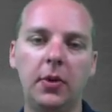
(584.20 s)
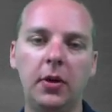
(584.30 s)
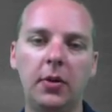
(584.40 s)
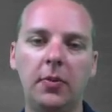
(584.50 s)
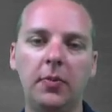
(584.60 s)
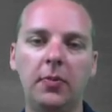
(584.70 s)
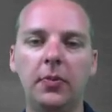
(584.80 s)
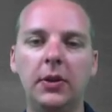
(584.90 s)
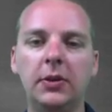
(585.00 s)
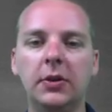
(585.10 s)
um,
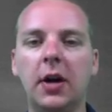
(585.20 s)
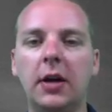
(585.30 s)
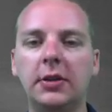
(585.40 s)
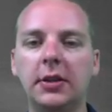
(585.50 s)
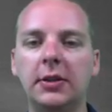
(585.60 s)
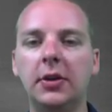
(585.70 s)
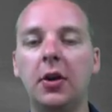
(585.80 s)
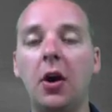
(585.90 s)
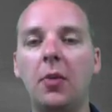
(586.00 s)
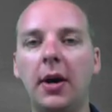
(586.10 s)
these are conjugates here,
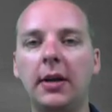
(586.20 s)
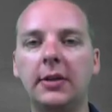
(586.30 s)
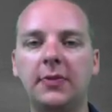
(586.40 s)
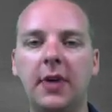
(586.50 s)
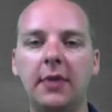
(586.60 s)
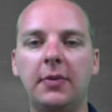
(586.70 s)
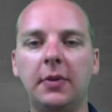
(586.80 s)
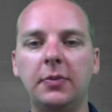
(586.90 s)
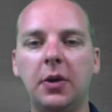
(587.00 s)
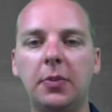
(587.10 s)
r minus 5
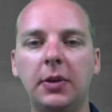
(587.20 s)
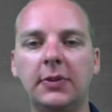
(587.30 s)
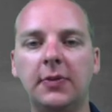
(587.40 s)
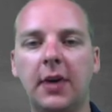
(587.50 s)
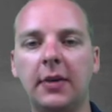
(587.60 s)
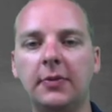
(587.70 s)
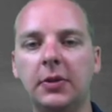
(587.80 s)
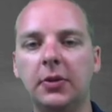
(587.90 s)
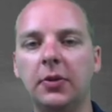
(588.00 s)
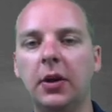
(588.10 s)
times r plus 5.
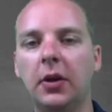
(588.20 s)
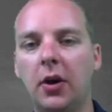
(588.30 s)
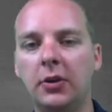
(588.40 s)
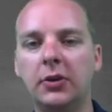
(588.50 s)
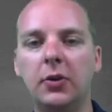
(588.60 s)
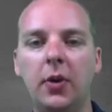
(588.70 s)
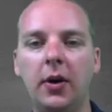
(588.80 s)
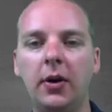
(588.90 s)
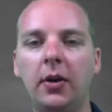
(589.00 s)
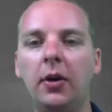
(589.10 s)
So r
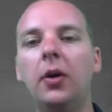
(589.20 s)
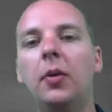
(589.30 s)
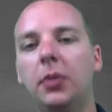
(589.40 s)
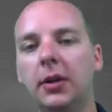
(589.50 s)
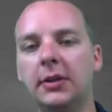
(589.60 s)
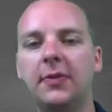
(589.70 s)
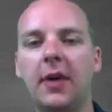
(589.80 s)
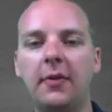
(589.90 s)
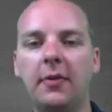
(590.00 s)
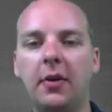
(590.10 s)
squared plus
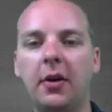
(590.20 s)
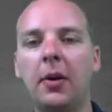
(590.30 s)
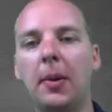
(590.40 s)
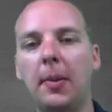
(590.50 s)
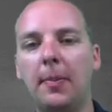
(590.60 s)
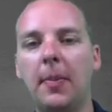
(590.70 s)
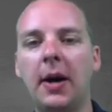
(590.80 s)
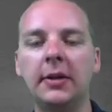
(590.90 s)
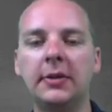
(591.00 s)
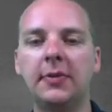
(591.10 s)
5r
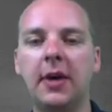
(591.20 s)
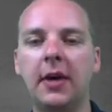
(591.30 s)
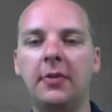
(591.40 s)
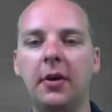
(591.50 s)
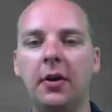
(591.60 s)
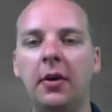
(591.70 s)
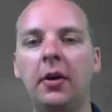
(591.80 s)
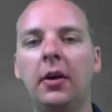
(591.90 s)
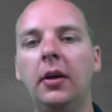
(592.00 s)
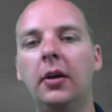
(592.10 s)
minus 5r
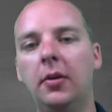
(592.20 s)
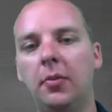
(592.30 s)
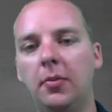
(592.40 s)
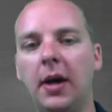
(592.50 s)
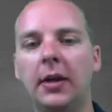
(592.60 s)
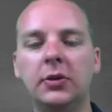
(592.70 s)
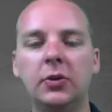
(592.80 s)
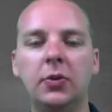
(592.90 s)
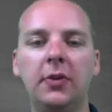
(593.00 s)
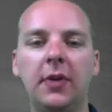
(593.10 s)
minus
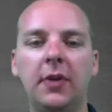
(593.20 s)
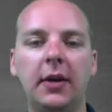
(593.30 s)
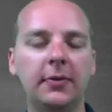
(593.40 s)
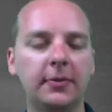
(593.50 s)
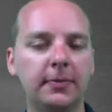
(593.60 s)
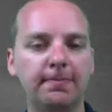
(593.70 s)
25.